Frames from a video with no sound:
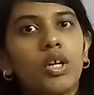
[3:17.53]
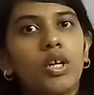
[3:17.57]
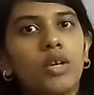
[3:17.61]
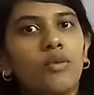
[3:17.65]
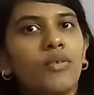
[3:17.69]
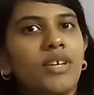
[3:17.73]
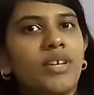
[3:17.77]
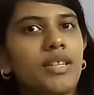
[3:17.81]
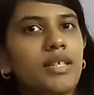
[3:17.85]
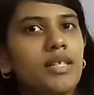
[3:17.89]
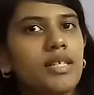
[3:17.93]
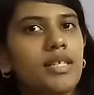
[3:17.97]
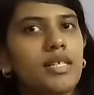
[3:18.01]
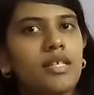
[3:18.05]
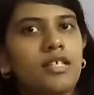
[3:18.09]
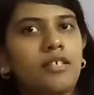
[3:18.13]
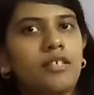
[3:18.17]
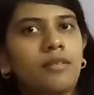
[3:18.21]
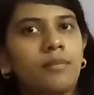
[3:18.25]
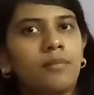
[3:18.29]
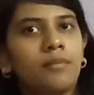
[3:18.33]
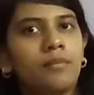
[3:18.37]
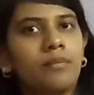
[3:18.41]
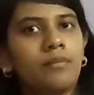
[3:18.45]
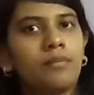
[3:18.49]
twins,
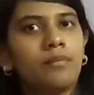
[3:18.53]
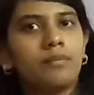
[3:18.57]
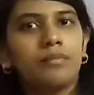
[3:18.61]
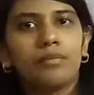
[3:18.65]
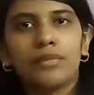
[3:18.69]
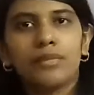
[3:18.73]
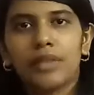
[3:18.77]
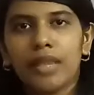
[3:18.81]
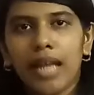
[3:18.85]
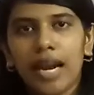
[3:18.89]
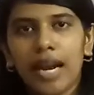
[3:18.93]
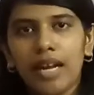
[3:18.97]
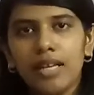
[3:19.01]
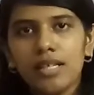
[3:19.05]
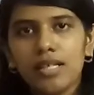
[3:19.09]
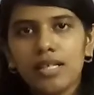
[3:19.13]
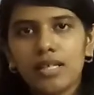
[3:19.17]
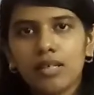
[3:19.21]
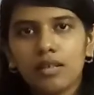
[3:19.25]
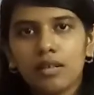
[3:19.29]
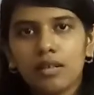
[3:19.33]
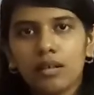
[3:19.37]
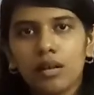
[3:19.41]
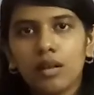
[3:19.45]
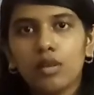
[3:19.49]
that
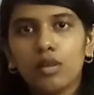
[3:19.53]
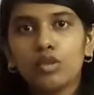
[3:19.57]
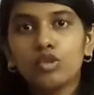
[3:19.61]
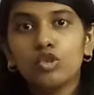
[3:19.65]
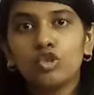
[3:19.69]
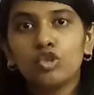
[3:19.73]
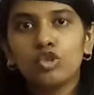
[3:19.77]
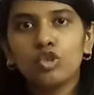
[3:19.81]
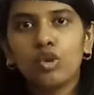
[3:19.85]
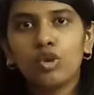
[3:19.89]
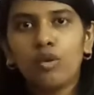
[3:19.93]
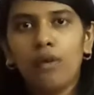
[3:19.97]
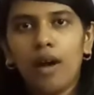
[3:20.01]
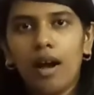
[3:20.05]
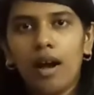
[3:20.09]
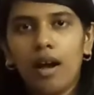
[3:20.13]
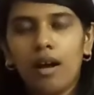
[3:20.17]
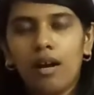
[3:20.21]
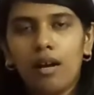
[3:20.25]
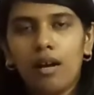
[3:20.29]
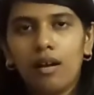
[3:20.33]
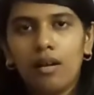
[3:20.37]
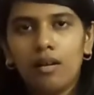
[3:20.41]
is judwa.